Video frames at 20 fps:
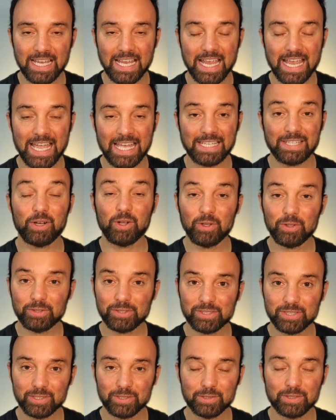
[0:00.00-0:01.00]
and
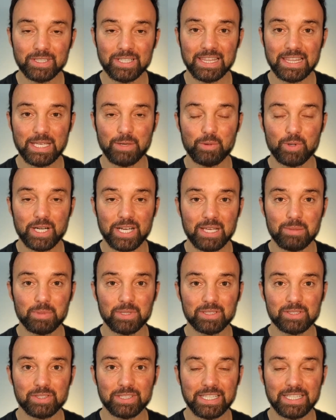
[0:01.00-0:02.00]
also they were able
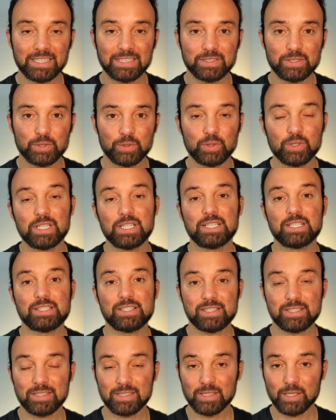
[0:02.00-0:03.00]
to get to
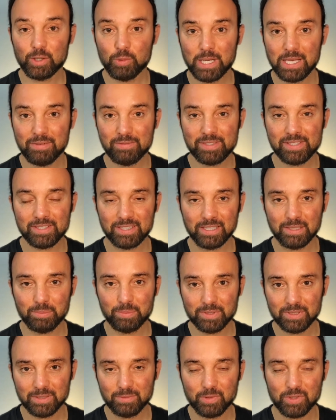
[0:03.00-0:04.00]
slow wave sleep,
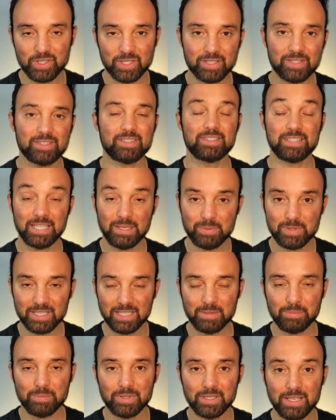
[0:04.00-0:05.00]
which is deep
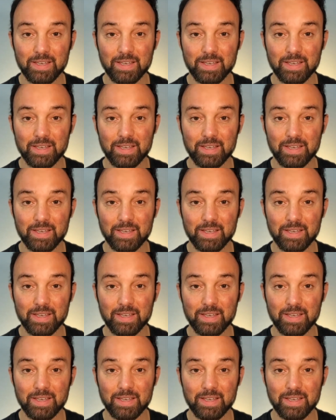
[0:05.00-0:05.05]
sleep,